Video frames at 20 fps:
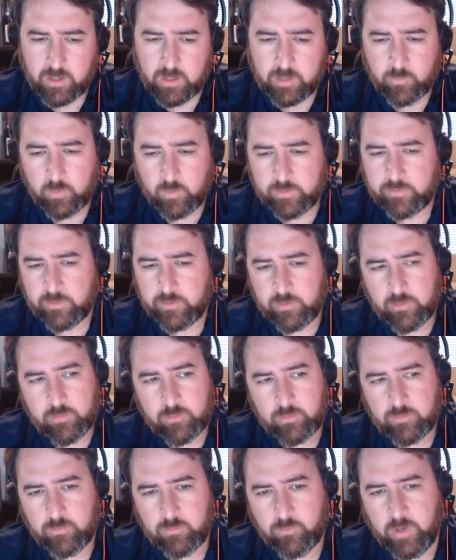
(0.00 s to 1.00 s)
and we'll
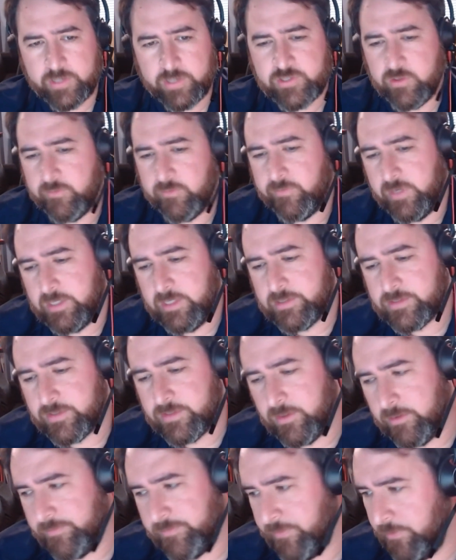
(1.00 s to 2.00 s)
do retrofit.
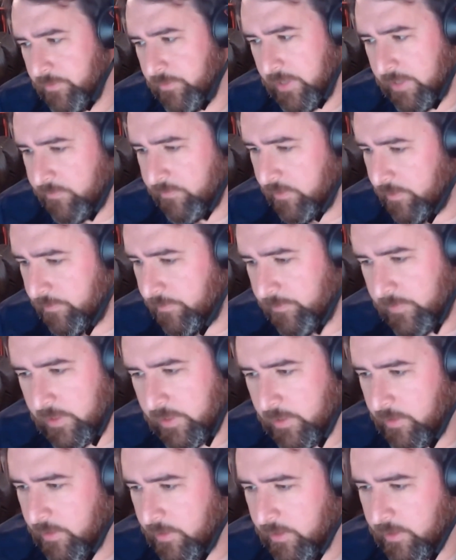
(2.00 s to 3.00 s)
So if you have
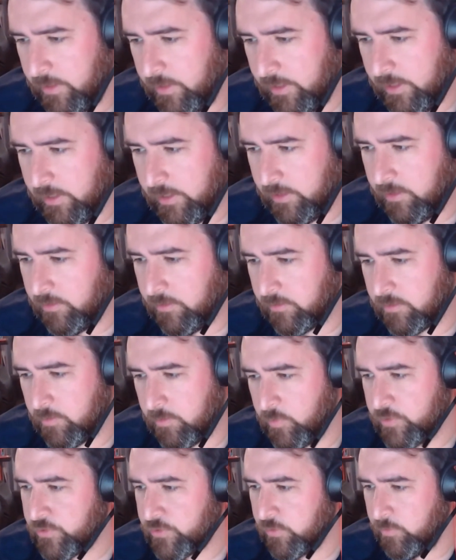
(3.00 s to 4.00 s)
a
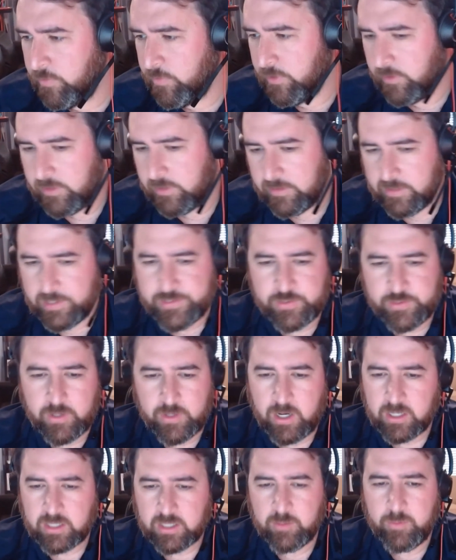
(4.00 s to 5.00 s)
commercial building that
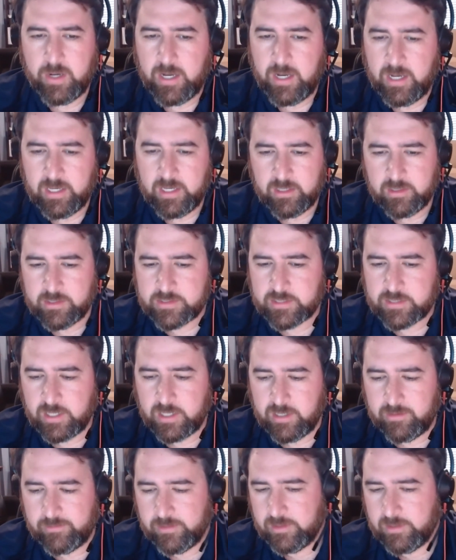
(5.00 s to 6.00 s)
you occupy and it's
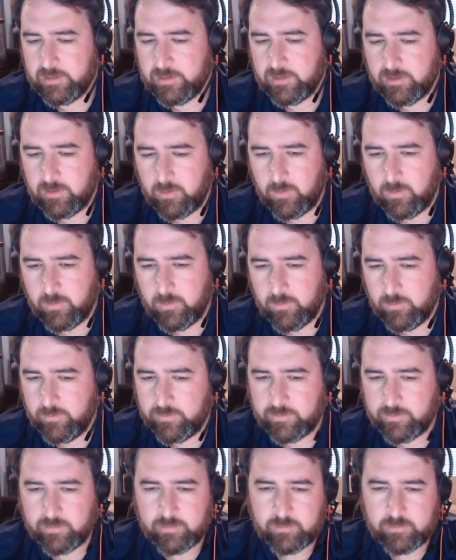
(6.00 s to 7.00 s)
got
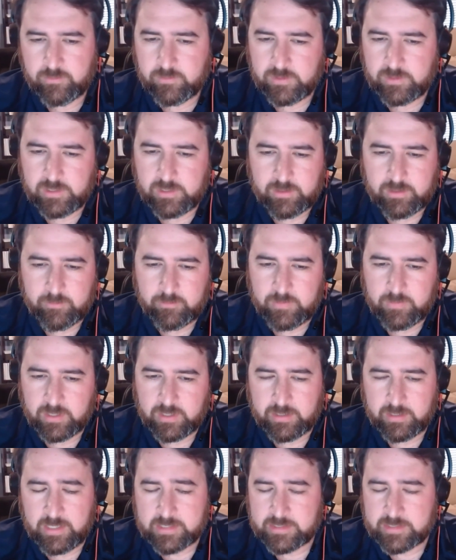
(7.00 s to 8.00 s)
old
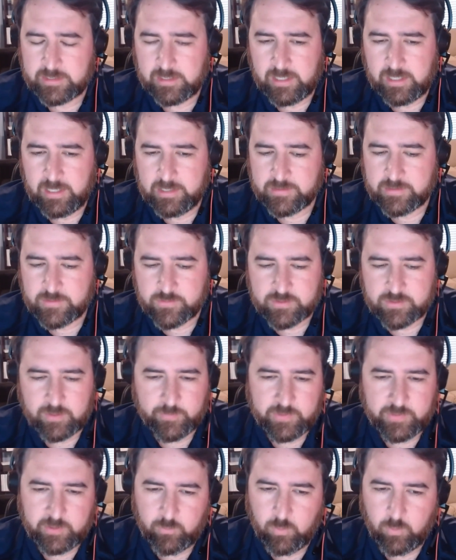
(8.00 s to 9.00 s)
incandescent lights or
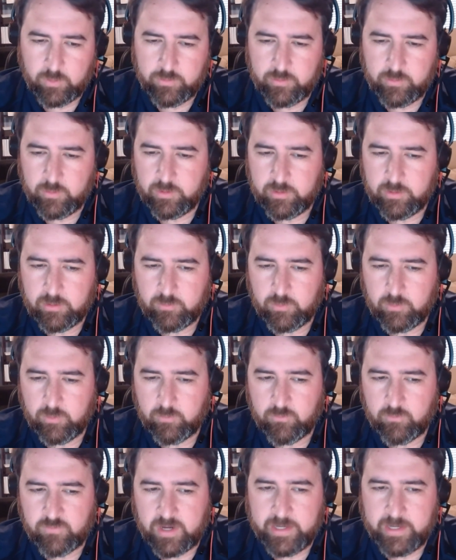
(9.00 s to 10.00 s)
something, we'll do it.
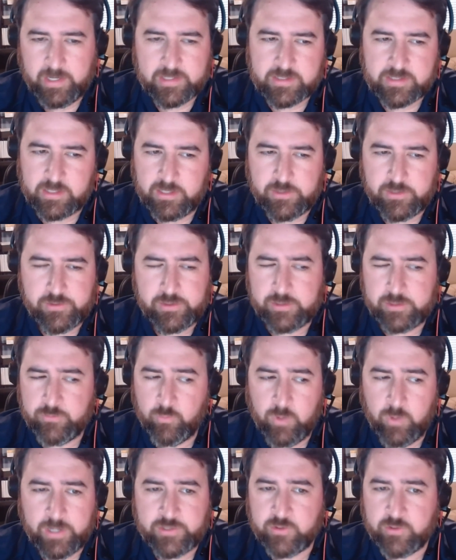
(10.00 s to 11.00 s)
We'll finance an energy
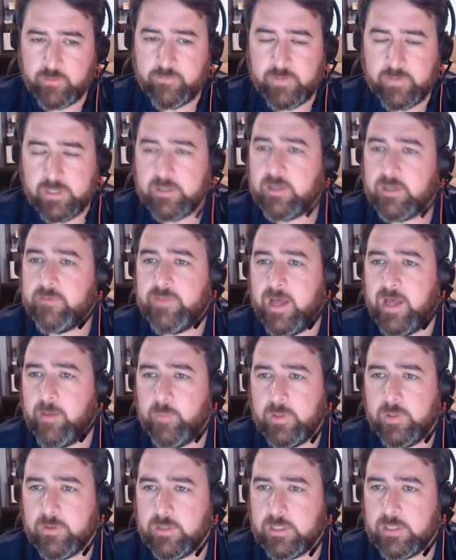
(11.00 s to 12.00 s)
retrofit of
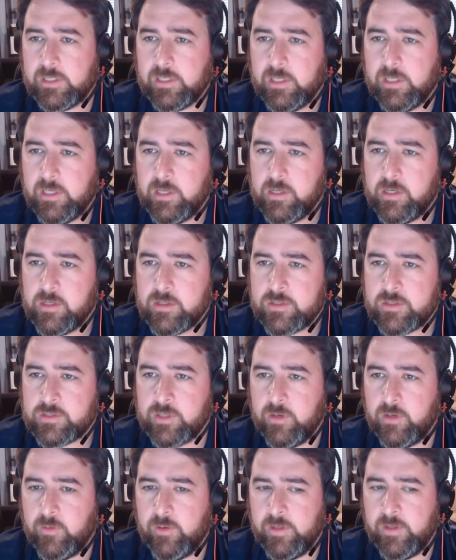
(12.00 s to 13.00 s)
that building.
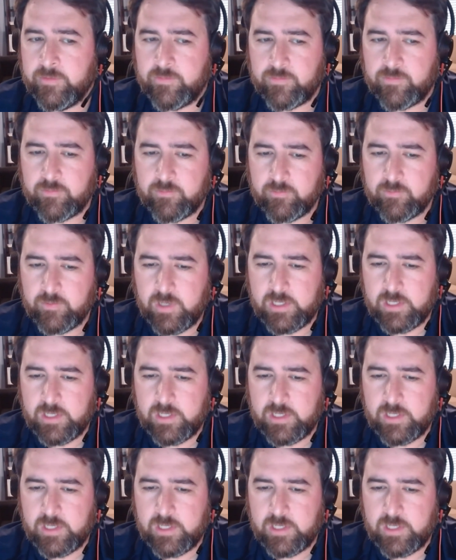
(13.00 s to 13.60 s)
So it's